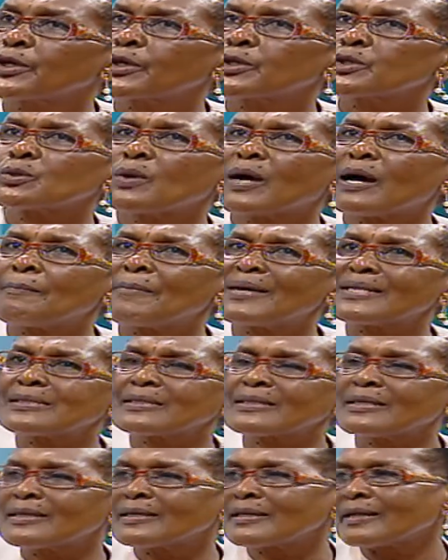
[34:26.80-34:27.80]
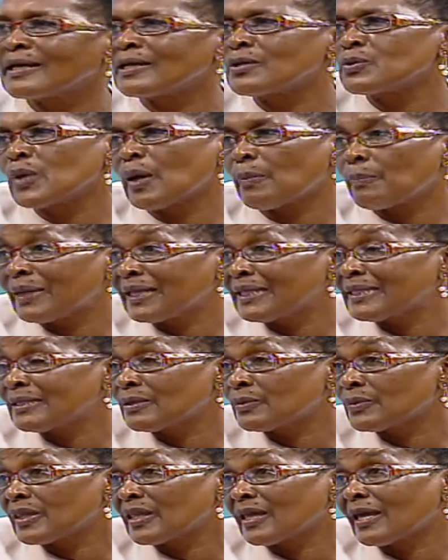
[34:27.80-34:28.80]
So I'm asking, and we are
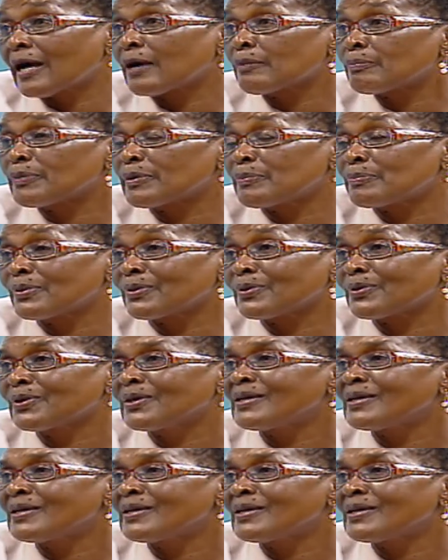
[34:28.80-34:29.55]
pleading with the young people,